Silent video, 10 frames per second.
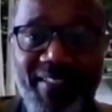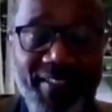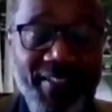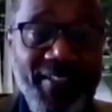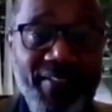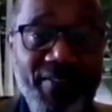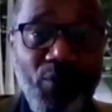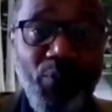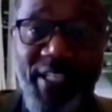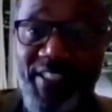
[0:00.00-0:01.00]
concerned,
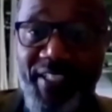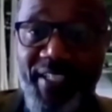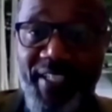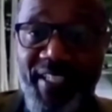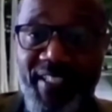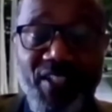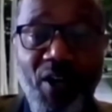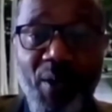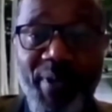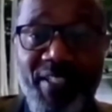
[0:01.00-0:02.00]
which is
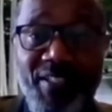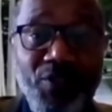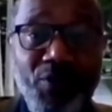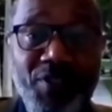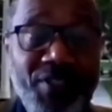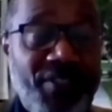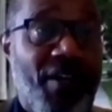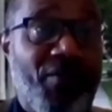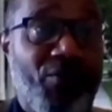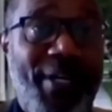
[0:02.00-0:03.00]
our main source
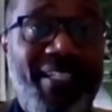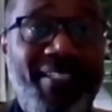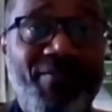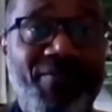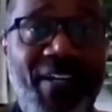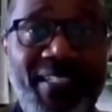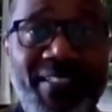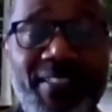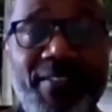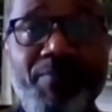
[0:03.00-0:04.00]
of raising
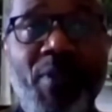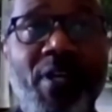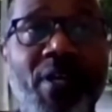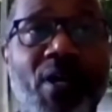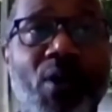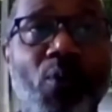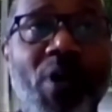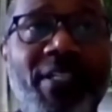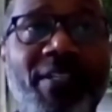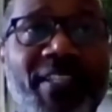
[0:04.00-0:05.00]
funds.
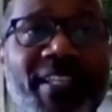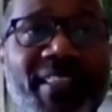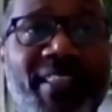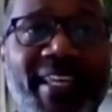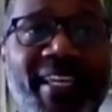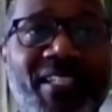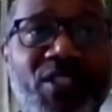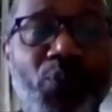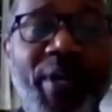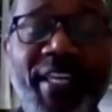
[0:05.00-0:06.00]
One of the
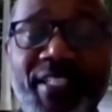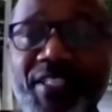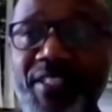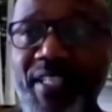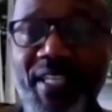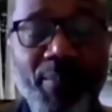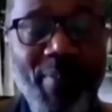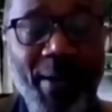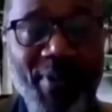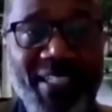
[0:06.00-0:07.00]
things which the
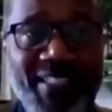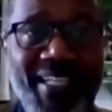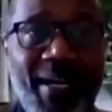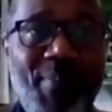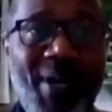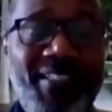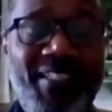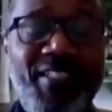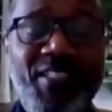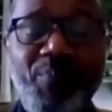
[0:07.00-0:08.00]
Barbados
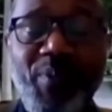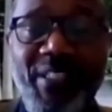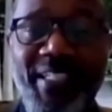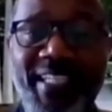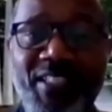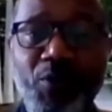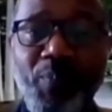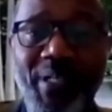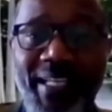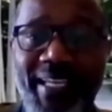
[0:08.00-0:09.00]
Ambassadors put
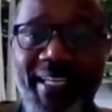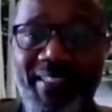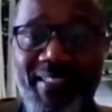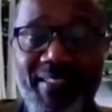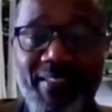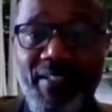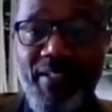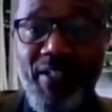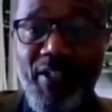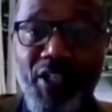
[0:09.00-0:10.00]
into place
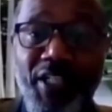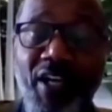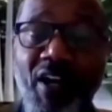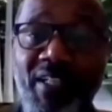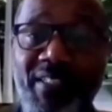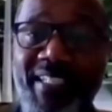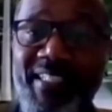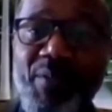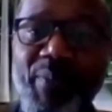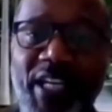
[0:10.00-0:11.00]
early on
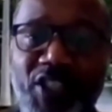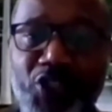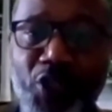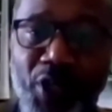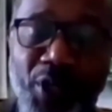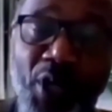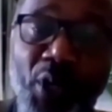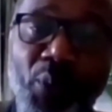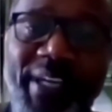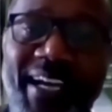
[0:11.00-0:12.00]
is to make sure
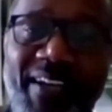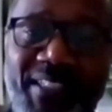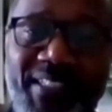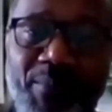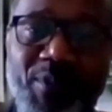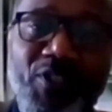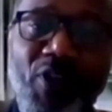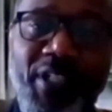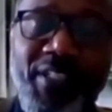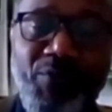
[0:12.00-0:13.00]
we have some
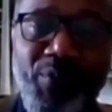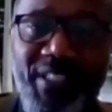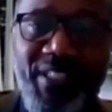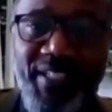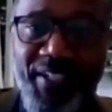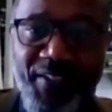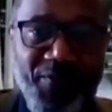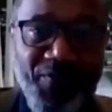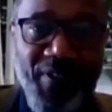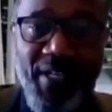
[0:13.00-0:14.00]
sort of reserve
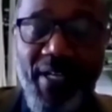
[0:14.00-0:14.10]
